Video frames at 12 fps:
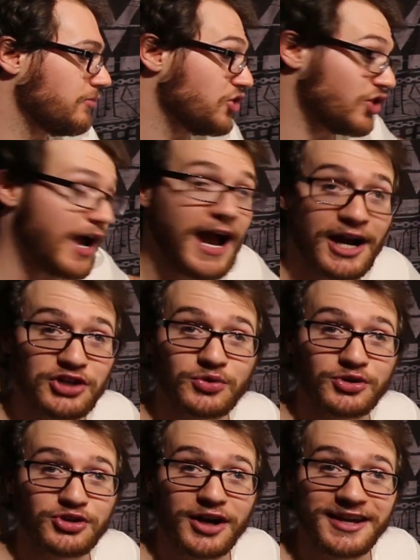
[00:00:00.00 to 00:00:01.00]
your
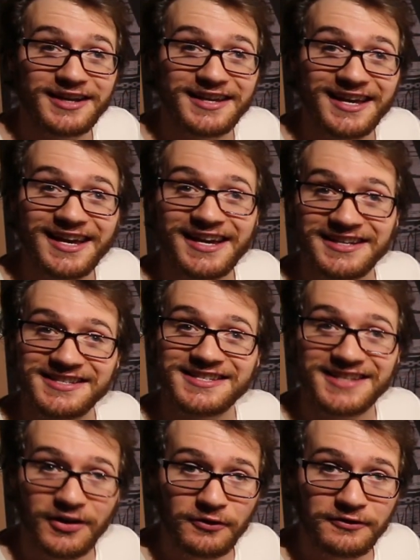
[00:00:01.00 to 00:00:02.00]
actual trunnion kit
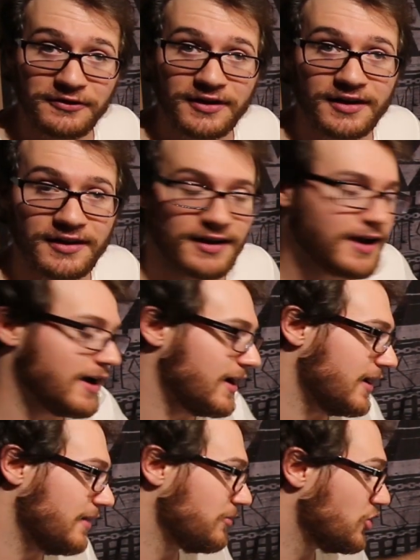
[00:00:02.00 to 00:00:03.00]
itself.
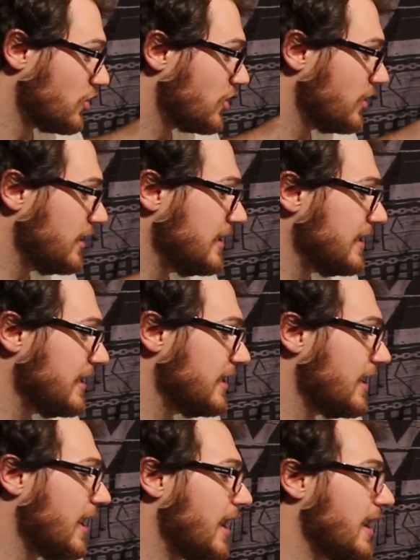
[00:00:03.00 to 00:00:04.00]
You're going to
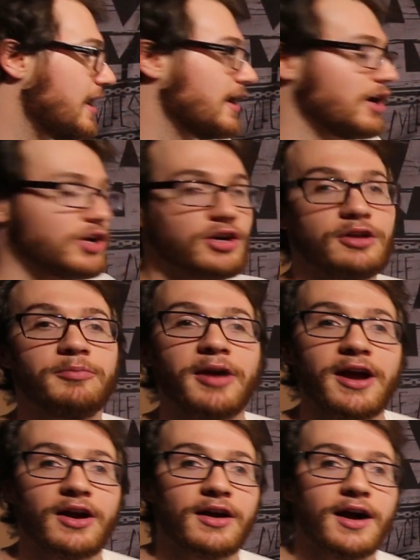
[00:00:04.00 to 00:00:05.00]
need a good
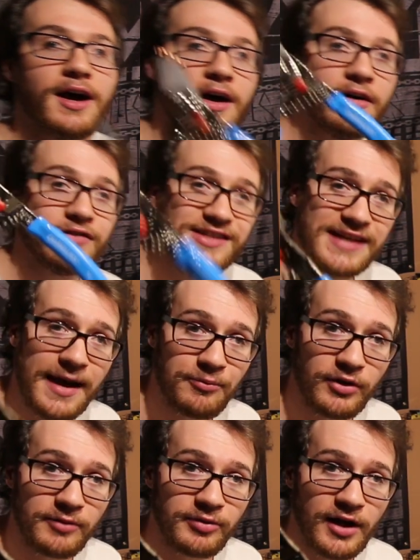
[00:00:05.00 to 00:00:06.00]
pair of snap
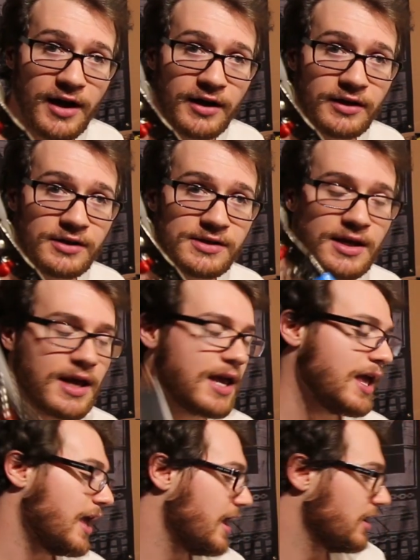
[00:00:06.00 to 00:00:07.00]
ring pliers.
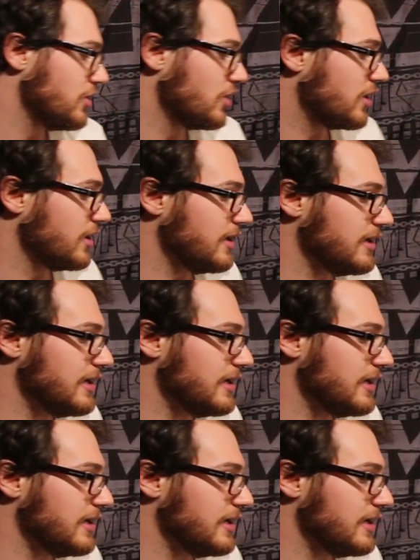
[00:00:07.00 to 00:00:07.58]
You're going to